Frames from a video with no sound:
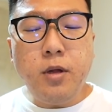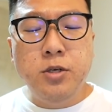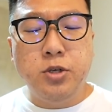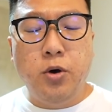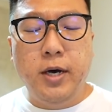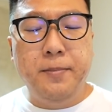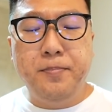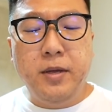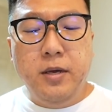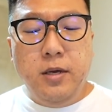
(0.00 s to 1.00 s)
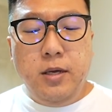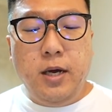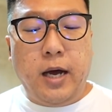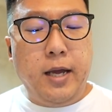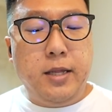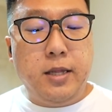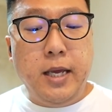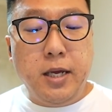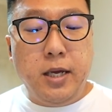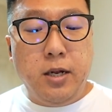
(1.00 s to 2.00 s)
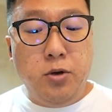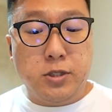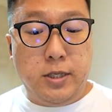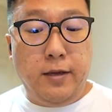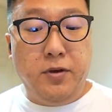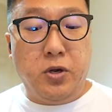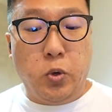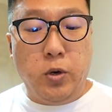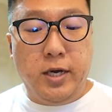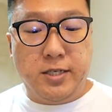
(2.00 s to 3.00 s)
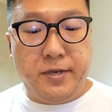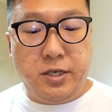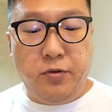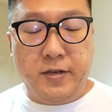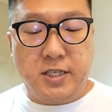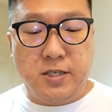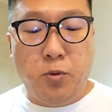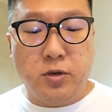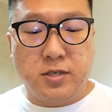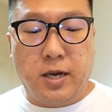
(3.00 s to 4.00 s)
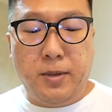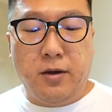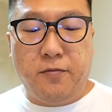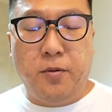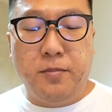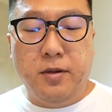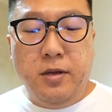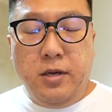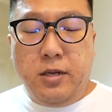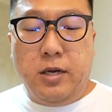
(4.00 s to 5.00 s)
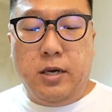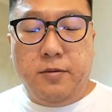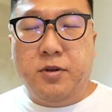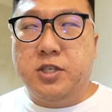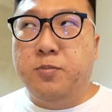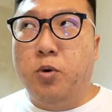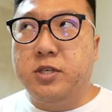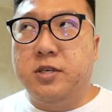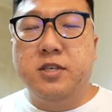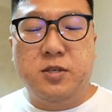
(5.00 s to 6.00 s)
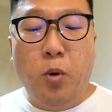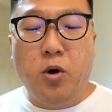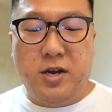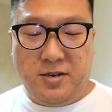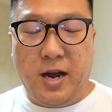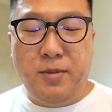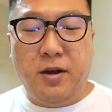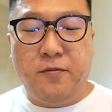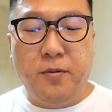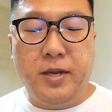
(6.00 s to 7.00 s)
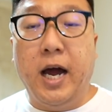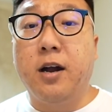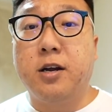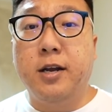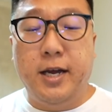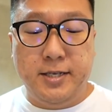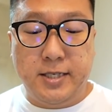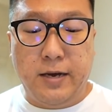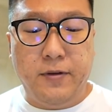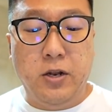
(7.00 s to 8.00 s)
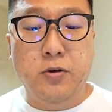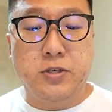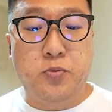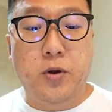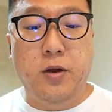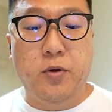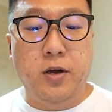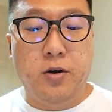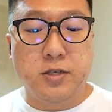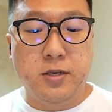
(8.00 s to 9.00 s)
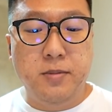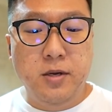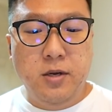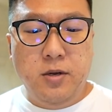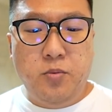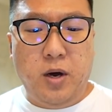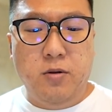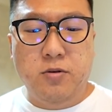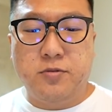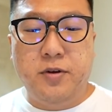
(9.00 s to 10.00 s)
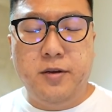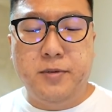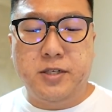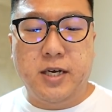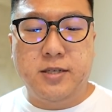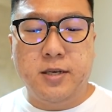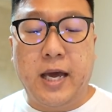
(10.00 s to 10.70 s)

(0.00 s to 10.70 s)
So yeah, I think it looks even cooler, especially with the smokes coming out from the, smoke coming out from the Arcanine itself. It looks really awesome. Wow, it looks really majestic.